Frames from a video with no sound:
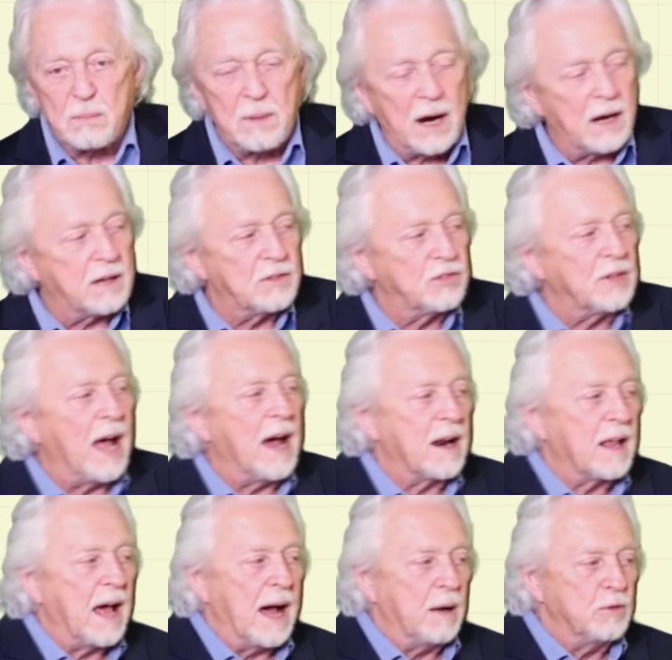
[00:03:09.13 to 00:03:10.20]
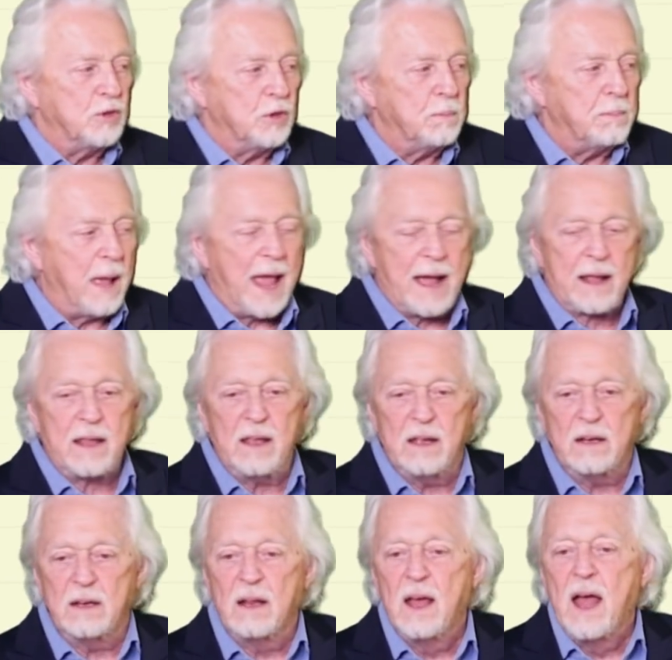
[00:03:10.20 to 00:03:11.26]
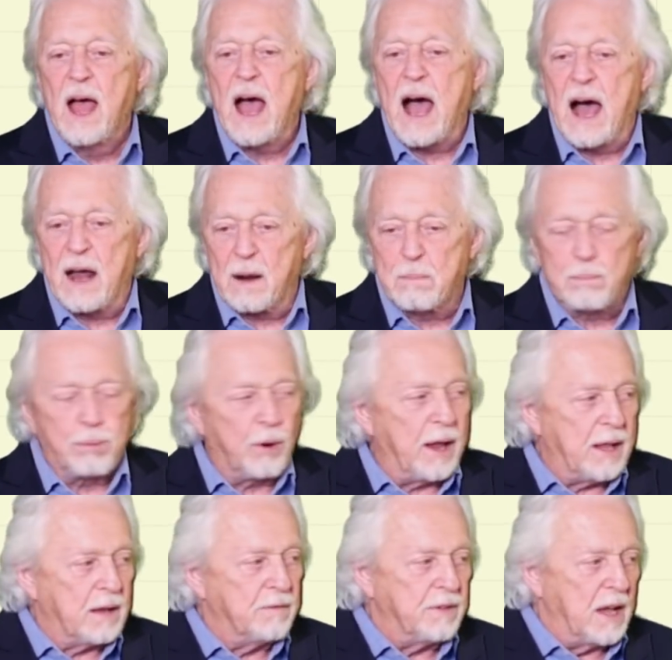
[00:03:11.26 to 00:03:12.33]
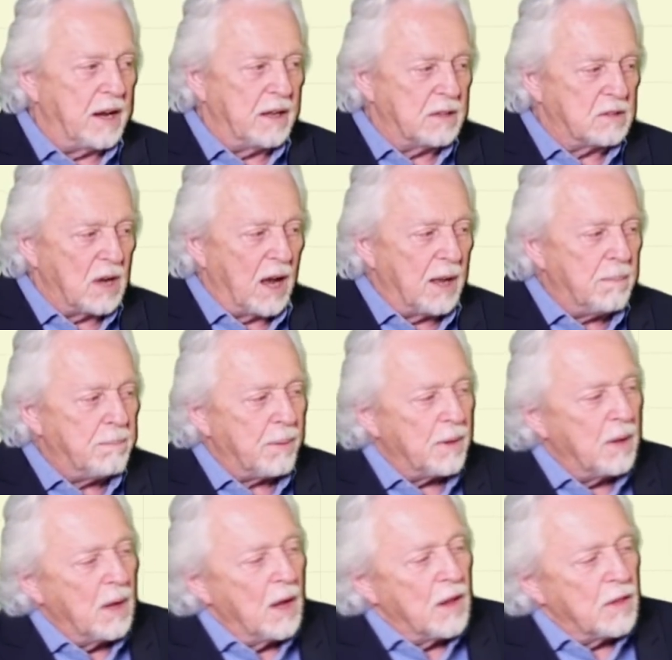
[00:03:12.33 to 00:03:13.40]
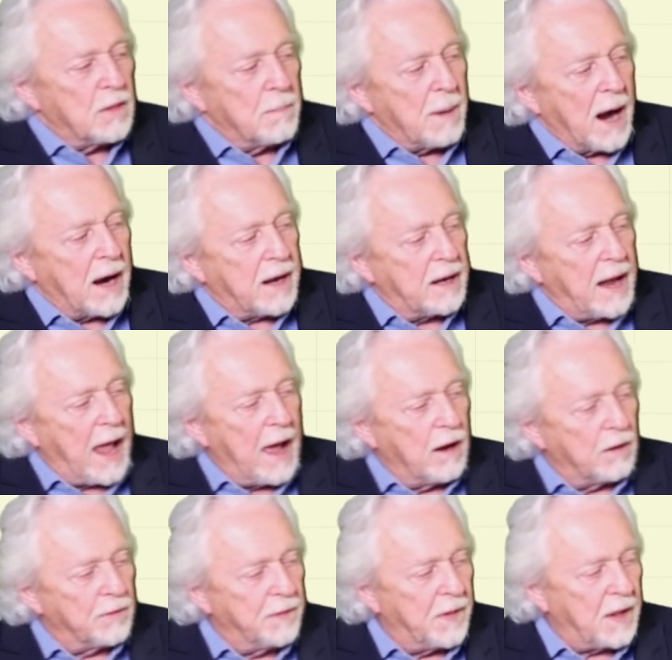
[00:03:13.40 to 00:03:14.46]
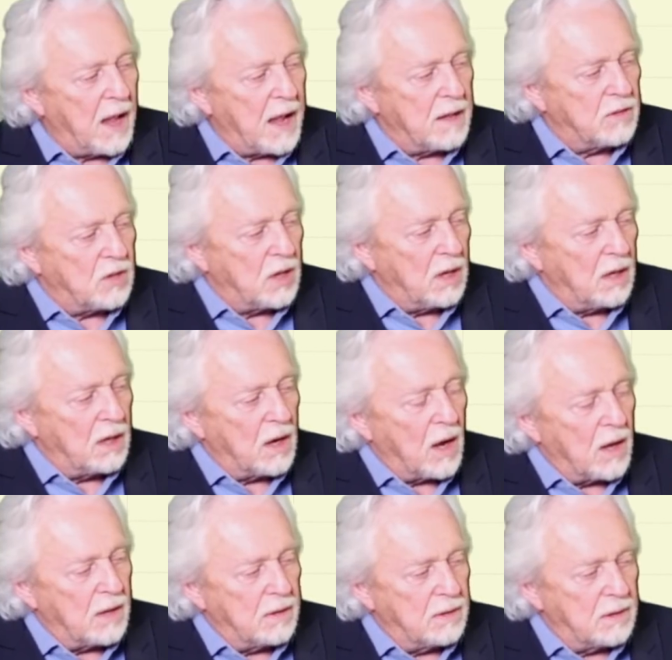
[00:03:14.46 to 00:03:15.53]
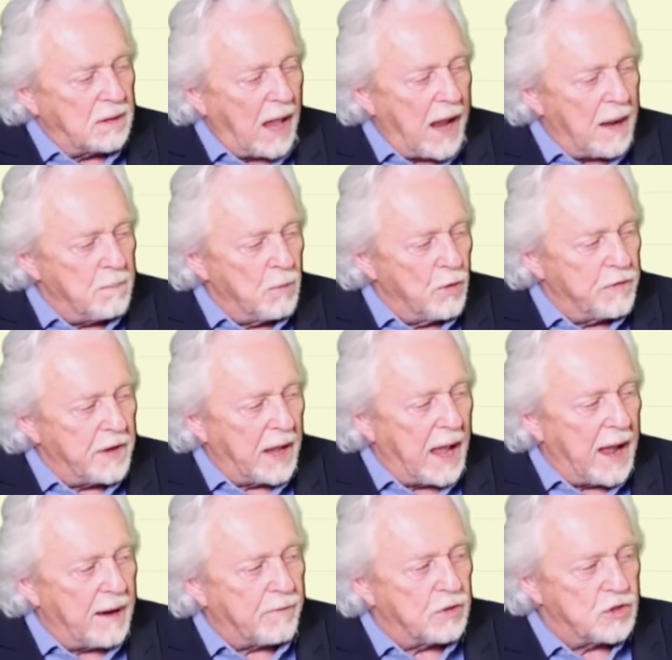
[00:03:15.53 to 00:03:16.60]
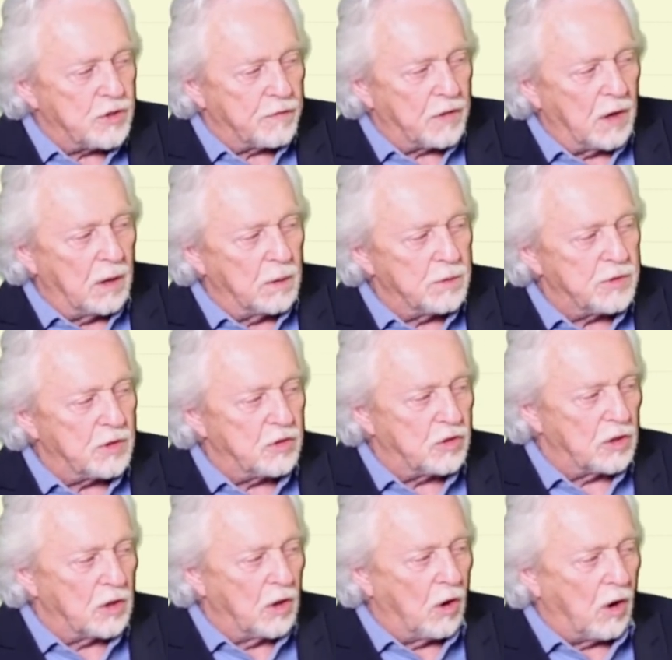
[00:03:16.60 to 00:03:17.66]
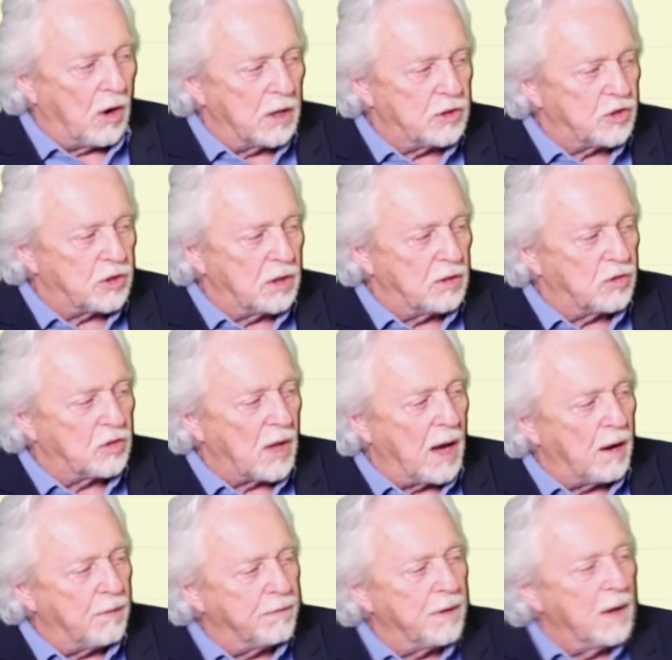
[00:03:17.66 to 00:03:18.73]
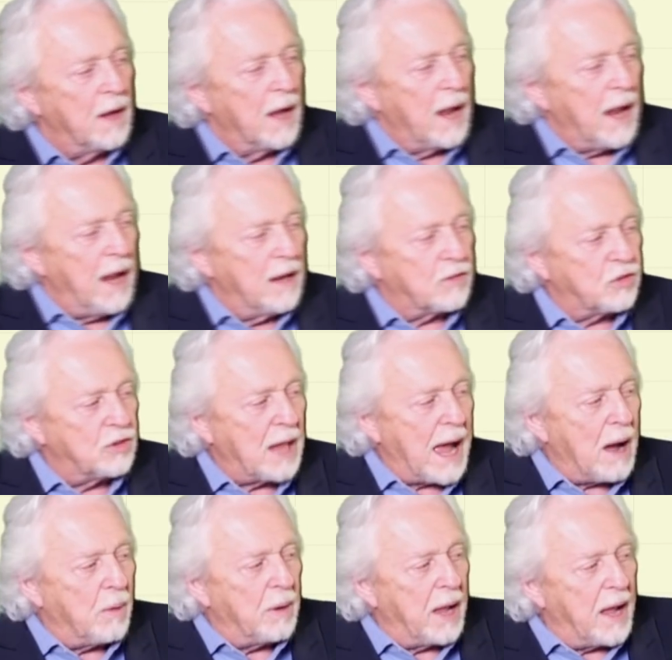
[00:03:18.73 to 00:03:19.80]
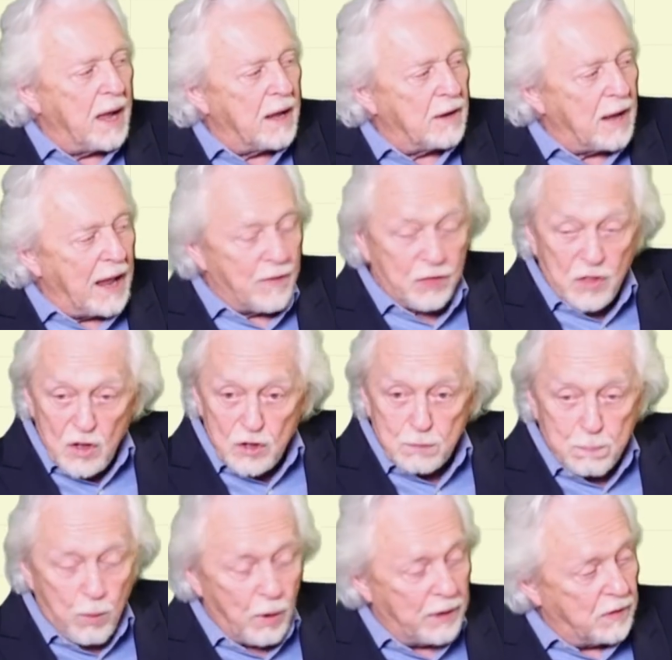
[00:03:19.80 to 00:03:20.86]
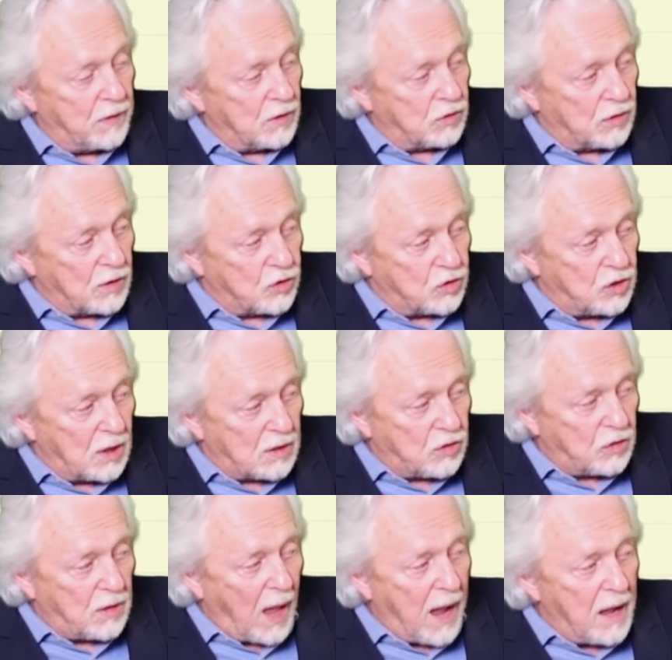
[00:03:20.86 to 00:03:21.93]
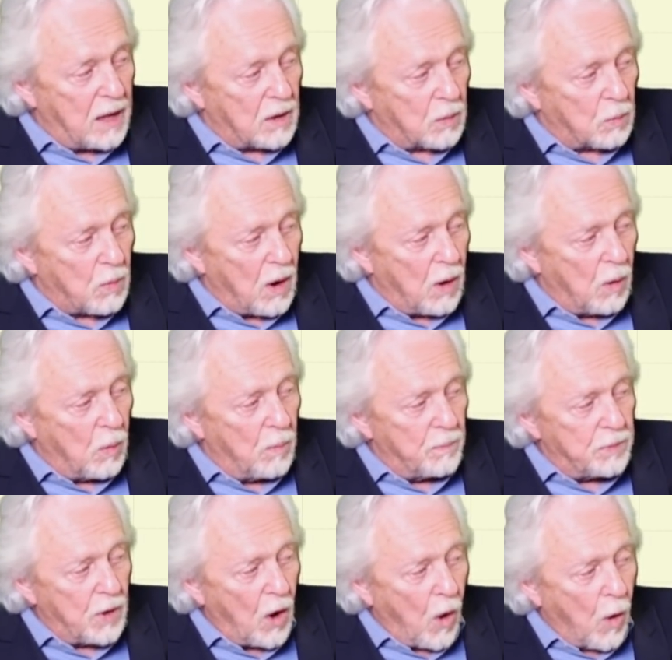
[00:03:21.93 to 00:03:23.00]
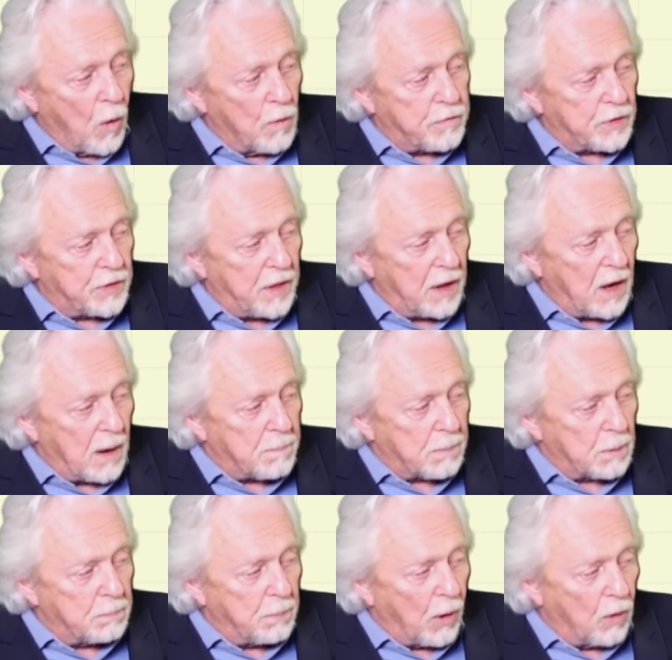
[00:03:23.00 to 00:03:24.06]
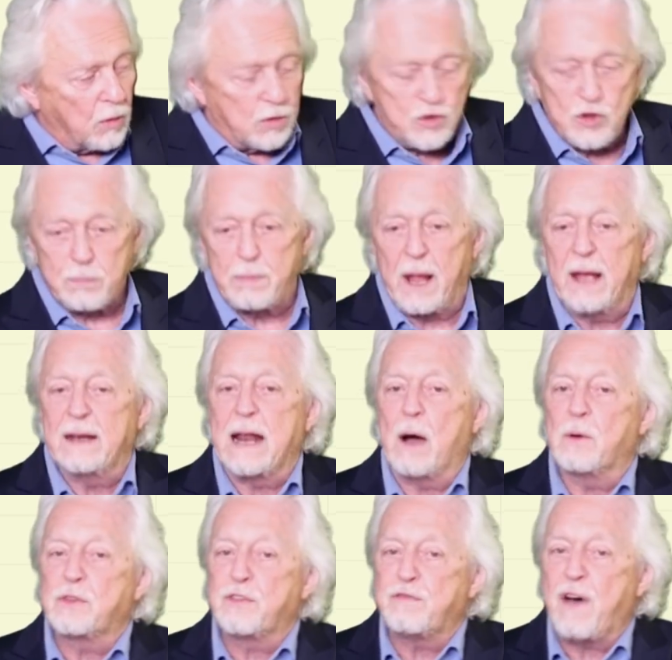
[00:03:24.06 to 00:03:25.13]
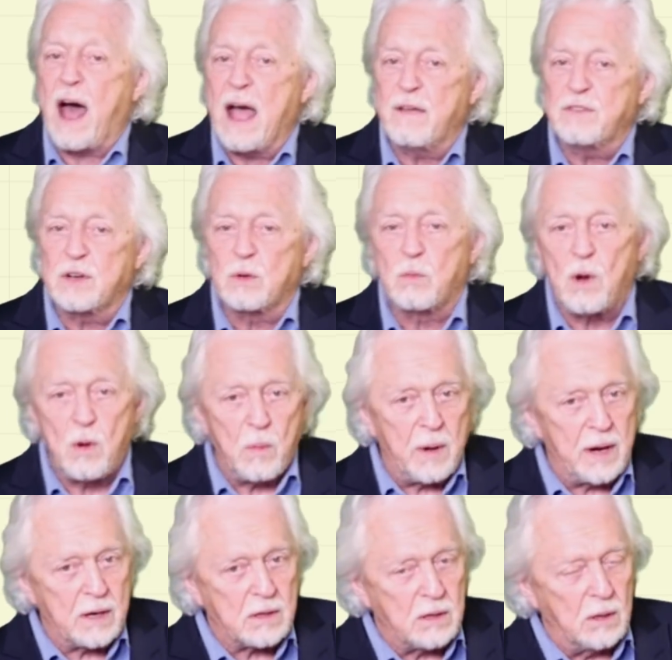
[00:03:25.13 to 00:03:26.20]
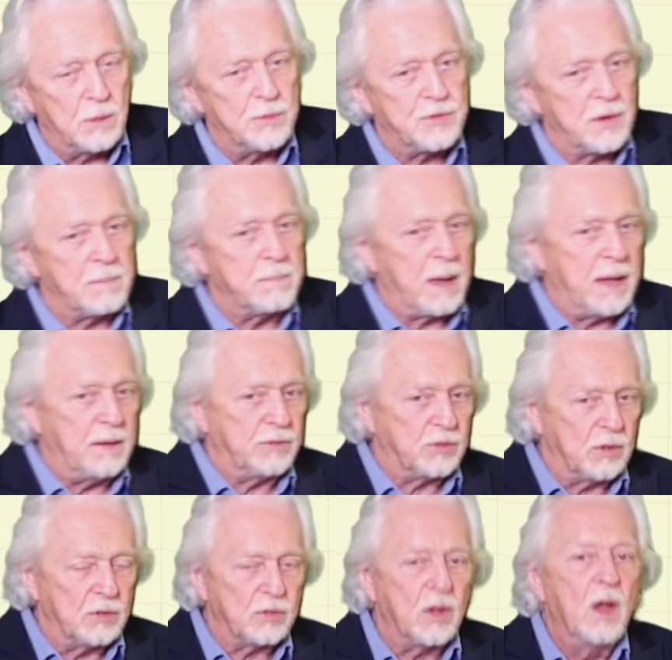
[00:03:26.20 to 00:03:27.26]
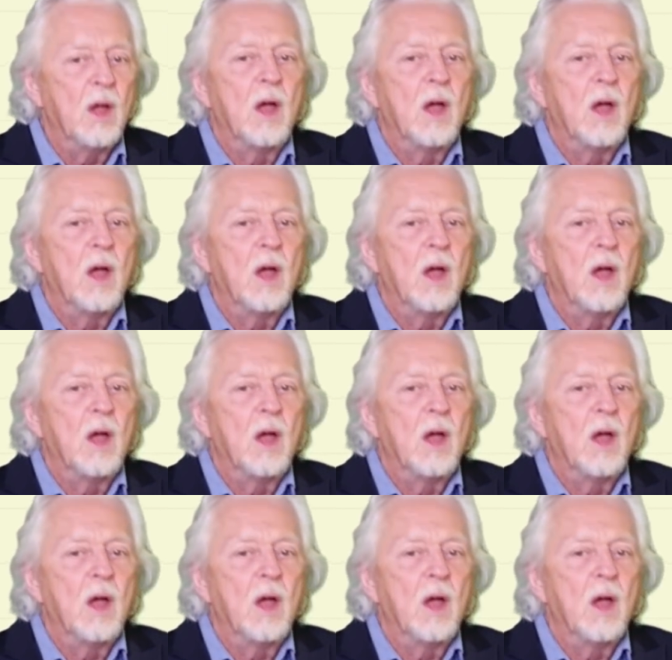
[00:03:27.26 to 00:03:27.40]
The market's not allowed you back in on a break of any type. The market held the 18-day moving average of closes and launched itself. It's now had, at this point, this is the 6th day in a row over the upper Bollinger Band. Now it's 5 in a row on a closing basis.